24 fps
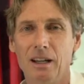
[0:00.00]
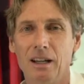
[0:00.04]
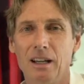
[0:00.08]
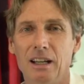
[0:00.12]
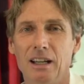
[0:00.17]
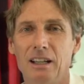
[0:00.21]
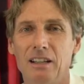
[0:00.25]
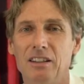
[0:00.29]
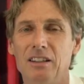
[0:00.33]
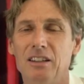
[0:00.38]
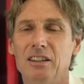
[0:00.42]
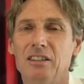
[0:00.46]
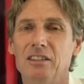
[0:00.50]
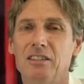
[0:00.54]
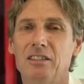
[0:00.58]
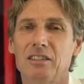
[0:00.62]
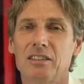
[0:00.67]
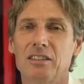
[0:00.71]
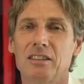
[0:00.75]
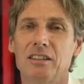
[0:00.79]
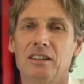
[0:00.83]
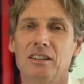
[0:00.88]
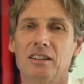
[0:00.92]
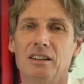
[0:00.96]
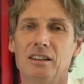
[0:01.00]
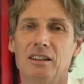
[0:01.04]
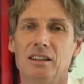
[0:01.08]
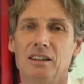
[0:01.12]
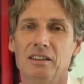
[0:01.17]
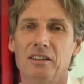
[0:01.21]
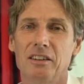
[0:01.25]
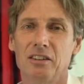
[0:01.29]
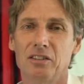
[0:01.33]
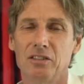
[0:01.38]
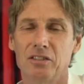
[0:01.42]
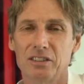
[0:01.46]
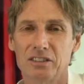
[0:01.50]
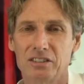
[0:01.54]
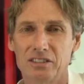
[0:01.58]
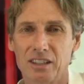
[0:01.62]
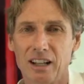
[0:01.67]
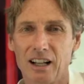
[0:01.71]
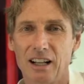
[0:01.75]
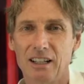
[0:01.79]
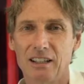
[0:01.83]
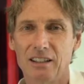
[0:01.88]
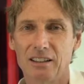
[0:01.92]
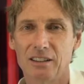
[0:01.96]
It is the
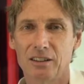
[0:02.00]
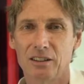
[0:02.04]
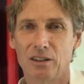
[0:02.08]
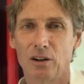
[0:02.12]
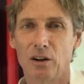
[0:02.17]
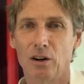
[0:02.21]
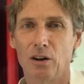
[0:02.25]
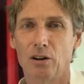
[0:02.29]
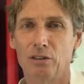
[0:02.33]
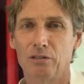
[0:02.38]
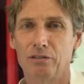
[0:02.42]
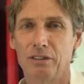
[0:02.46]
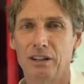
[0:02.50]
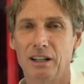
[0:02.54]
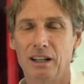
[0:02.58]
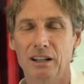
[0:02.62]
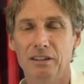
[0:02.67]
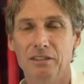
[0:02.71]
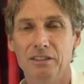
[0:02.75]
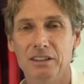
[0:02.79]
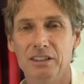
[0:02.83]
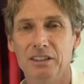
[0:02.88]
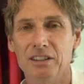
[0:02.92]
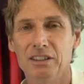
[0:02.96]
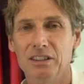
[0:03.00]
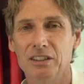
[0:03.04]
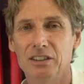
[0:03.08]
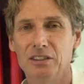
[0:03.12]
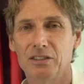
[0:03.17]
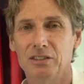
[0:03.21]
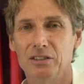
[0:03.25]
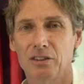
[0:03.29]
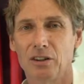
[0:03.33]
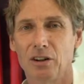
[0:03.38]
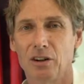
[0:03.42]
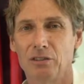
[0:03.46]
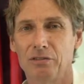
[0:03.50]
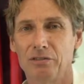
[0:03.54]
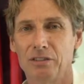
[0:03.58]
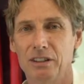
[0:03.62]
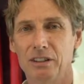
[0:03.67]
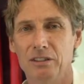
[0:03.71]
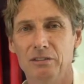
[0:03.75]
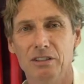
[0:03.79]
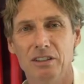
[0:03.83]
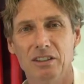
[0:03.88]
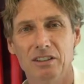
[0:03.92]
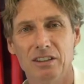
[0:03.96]
result of 11 years of
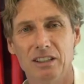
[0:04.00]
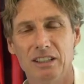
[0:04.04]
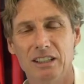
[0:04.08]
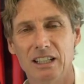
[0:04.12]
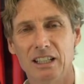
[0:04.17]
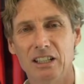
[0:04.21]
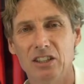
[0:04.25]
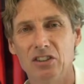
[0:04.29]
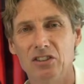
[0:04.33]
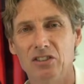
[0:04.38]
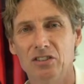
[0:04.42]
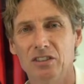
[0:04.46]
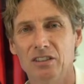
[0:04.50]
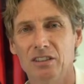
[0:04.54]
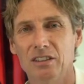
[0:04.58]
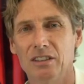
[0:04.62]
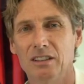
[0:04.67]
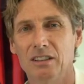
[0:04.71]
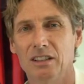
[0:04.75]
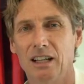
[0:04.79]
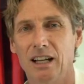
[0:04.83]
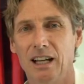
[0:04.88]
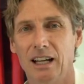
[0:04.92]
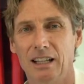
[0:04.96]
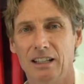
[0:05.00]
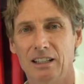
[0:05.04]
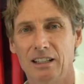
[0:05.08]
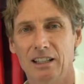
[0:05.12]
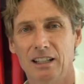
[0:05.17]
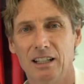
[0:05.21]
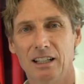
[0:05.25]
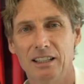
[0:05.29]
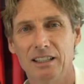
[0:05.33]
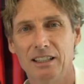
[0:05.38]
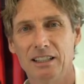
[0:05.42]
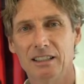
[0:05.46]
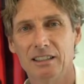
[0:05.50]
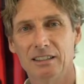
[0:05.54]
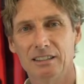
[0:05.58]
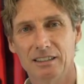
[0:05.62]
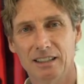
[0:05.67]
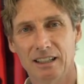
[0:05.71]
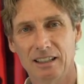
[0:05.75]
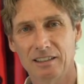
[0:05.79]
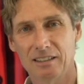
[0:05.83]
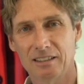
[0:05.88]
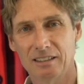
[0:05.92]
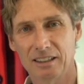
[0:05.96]
investigation and clinical
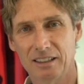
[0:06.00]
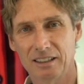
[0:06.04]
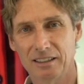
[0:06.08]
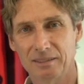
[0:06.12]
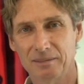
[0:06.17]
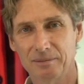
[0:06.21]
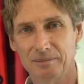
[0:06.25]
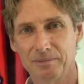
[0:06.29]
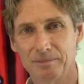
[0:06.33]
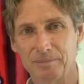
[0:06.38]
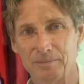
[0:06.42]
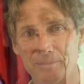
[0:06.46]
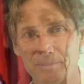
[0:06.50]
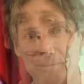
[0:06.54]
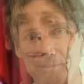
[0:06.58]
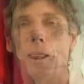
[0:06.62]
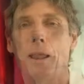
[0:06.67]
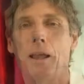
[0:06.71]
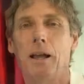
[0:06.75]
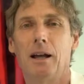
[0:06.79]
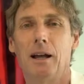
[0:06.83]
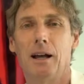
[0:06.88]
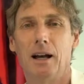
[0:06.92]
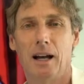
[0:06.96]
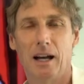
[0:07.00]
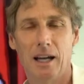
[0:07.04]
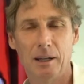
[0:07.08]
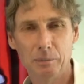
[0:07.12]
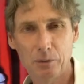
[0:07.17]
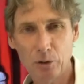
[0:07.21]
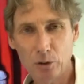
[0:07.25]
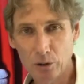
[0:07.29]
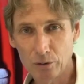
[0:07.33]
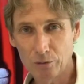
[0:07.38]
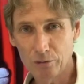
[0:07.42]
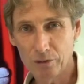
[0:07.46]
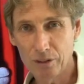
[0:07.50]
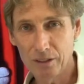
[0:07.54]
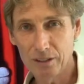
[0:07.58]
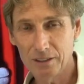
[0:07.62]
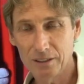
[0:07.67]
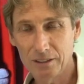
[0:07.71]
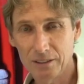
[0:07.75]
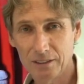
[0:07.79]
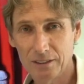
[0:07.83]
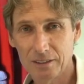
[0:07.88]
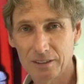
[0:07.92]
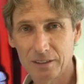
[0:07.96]
testing. I'm
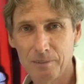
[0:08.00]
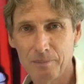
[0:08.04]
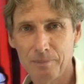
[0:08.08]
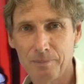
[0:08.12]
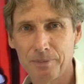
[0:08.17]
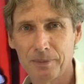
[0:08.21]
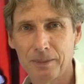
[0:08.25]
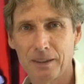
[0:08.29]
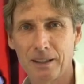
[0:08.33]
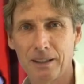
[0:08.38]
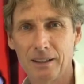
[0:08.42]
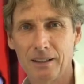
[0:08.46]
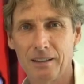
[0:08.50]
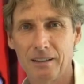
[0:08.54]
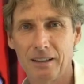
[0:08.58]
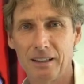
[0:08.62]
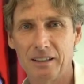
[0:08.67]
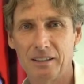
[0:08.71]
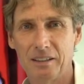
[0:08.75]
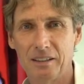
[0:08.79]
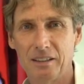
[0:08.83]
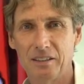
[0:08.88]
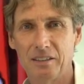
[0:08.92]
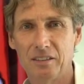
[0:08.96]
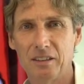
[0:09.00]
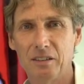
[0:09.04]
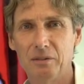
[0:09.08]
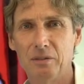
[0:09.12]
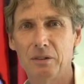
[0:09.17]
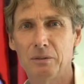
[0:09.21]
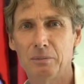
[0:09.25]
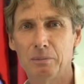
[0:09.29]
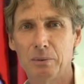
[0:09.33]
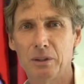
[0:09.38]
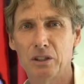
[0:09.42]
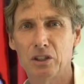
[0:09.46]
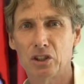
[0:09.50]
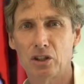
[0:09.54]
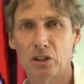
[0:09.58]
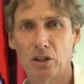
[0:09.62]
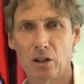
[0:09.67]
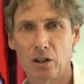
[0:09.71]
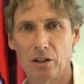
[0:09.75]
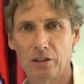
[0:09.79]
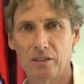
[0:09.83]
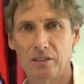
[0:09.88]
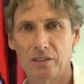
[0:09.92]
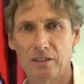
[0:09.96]
convinced that the SIEWERT Bridge
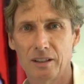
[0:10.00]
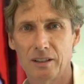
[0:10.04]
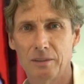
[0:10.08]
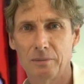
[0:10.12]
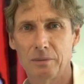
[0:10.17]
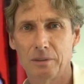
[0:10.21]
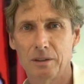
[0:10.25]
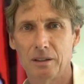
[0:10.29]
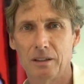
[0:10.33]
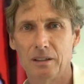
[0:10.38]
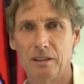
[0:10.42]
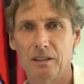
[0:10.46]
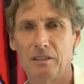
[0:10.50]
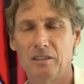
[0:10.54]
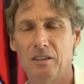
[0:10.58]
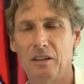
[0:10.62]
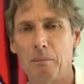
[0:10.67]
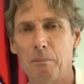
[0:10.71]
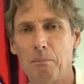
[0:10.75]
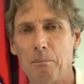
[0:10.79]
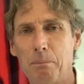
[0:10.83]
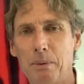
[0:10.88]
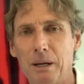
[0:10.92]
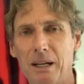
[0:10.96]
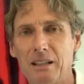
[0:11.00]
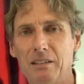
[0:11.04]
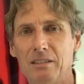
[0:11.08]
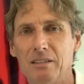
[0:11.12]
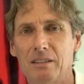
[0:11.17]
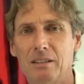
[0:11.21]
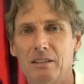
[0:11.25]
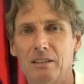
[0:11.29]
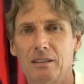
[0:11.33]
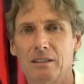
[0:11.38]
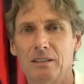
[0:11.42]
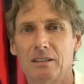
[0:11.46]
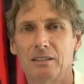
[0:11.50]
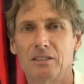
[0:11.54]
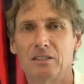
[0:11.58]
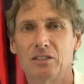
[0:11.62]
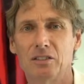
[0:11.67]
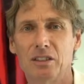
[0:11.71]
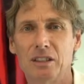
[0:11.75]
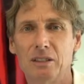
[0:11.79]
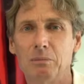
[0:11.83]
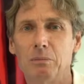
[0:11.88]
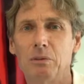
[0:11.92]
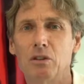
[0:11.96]
concept is the best
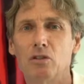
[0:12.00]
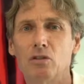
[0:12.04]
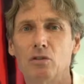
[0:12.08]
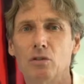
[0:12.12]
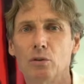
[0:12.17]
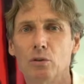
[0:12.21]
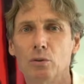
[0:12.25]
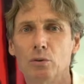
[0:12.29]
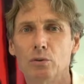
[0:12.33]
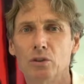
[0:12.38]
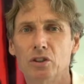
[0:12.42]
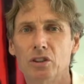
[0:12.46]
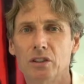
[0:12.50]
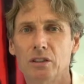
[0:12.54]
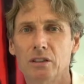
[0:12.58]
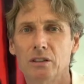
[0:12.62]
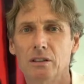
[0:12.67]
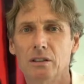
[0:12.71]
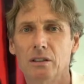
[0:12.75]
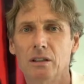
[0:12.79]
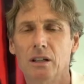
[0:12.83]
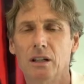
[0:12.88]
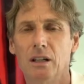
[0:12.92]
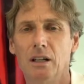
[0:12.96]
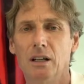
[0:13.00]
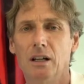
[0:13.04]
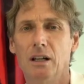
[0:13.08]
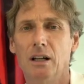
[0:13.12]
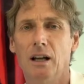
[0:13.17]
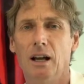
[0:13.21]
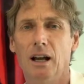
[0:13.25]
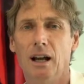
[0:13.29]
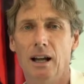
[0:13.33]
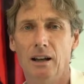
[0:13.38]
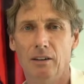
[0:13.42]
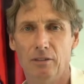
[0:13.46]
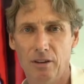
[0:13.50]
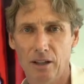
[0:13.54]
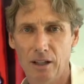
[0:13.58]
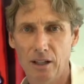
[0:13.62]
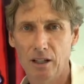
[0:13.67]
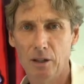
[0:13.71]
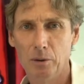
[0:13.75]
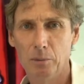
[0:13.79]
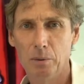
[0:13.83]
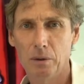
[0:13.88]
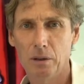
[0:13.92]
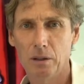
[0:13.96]
treatment solution
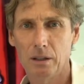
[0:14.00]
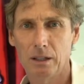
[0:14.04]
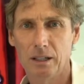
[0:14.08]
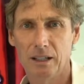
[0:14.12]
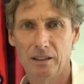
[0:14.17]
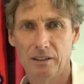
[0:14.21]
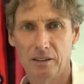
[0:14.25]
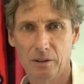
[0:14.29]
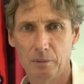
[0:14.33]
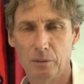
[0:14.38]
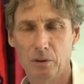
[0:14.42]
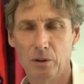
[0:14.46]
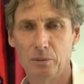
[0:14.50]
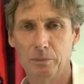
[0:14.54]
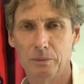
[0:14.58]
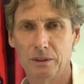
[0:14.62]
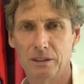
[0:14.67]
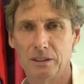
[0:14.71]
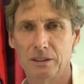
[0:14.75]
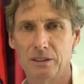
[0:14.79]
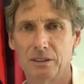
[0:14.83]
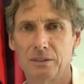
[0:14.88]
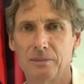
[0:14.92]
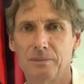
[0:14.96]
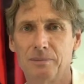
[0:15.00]
available at the moment.